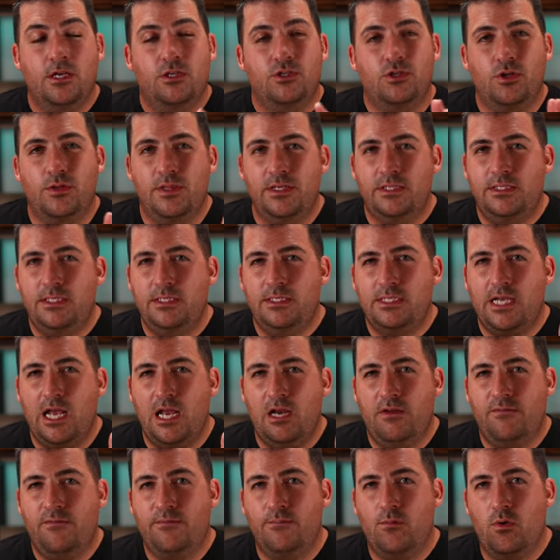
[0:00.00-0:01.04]
So this is
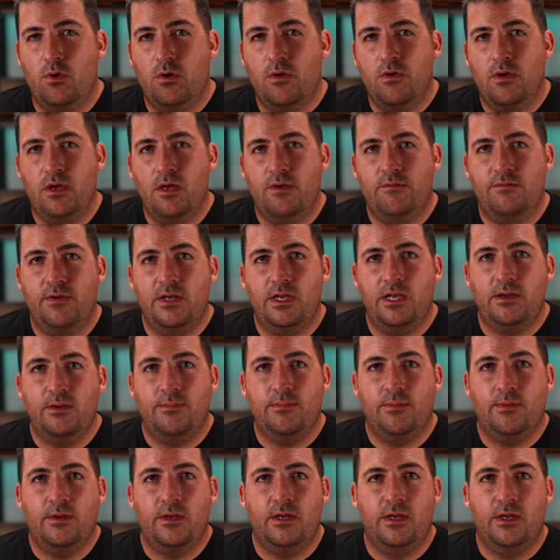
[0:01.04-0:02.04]
kind of more of a